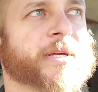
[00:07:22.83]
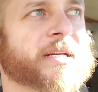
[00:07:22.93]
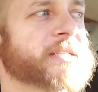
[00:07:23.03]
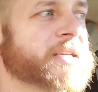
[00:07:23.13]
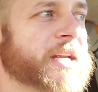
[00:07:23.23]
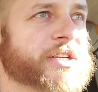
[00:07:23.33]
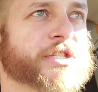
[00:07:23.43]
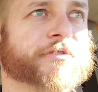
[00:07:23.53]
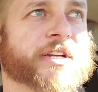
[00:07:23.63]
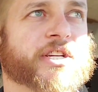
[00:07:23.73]
Like I said, I
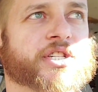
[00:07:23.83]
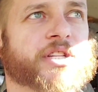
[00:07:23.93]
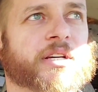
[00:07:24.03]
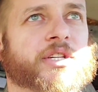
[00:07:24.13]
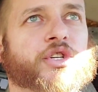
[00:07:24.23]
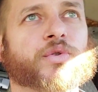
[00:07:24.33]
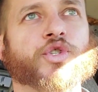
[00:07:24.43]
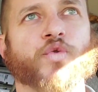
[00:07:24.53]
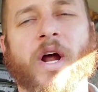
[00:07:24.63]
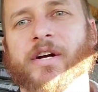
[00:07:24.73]
just finished 2
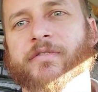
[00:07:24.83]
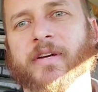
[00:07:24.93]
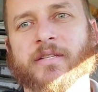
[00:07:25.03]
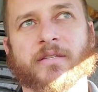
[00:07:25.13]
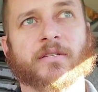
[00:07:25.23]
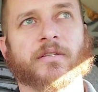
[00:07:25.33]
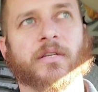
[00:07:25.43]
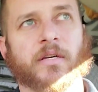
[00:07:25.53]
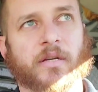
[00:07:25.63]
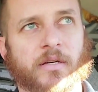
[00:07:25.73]
dryer vents
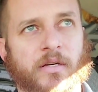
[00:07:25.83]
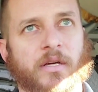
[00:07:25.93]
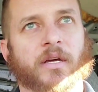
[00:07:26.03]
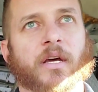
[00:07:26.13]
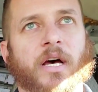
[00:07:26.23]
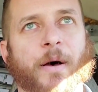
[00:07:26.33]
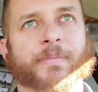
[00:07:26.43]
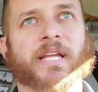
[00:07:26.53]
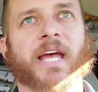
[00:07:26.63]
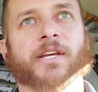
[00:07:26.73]

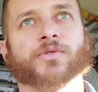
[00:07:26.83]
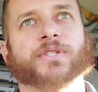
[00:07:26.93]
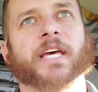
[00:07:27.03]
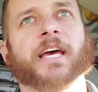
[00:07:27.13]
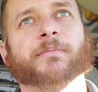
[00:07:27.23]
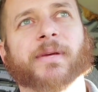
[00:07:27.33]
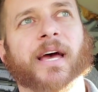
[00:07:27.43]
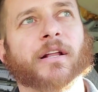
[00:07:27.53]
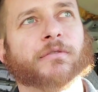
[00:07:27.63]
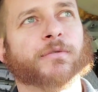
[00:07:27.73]
up in Angels Camp,
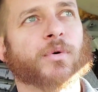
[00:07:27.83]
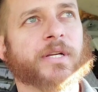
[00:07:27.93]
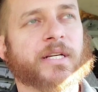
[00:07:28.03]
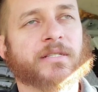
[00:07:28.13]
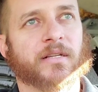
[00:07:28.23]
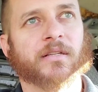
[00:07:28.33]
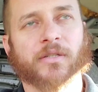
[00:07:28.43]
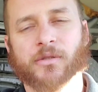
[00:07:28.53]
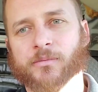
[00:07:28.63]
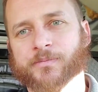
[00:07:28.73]
California. It's a
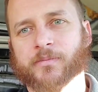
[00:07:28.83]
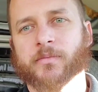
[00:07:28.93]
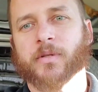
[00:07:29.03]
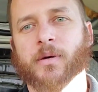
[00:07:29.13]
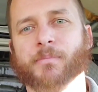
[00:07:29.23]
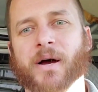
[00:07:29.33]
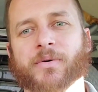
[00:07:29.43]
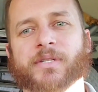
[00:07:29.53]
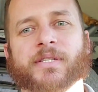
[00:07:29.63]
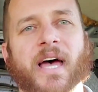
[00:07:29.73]
little
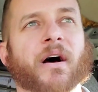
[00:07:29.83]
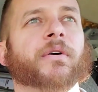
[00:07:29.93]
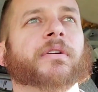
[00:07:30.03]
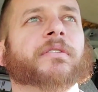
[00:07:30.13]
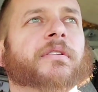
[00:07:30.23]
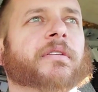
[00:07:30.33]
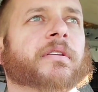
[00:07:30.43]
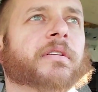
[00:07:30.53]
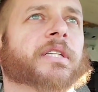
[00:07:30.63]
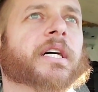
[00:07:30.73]
mountain town,
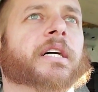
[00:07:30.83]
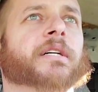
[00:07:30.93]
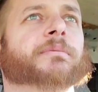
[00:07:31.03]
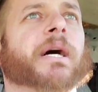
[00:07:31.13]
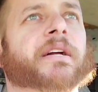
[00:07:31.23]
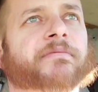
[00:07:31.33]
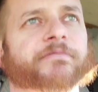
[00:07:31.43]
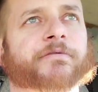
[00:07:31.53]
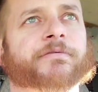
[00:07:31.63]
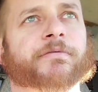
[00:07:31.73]
about a
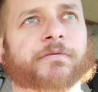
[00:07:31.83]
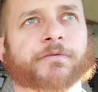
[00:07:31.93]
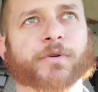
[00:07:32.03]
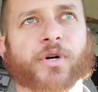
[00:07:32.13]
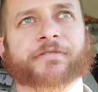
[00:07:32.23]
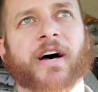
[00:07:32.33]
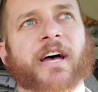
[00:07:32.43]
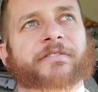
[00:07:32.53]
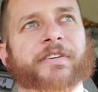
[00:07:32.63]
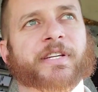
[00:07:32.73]

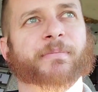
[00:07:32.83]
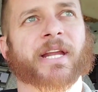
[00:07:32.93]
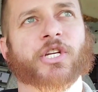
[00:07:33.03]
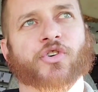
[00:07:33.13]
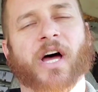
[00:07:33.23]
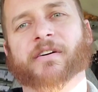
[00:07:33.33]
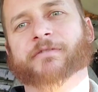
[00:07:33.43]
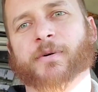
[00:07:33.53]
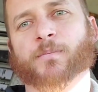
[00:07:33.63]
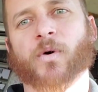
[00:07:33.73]
45-50 minute drive
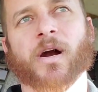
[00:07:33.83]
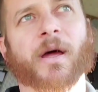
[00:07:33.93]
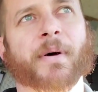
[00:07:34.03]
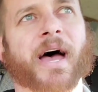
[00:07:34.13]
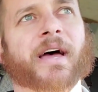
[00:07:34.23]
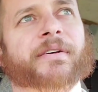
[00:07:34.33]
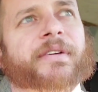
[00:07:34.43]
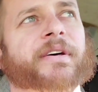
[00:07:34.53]
from where I'm at.